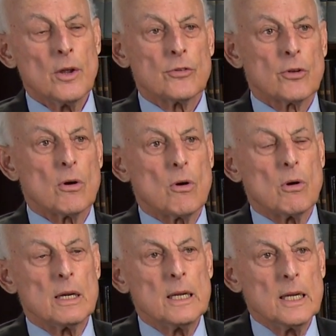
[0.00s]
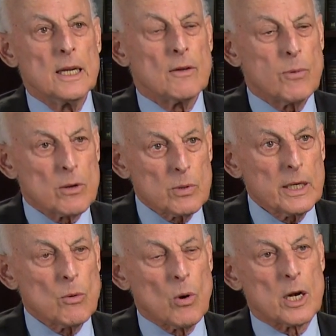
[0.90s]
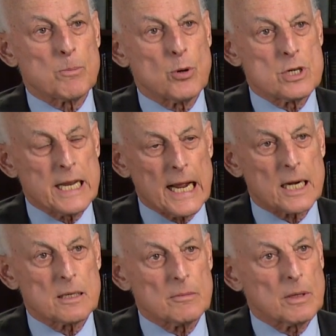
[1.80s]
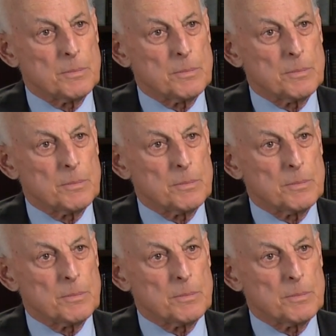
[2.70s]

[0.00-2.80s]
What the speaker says: So if we really want to protect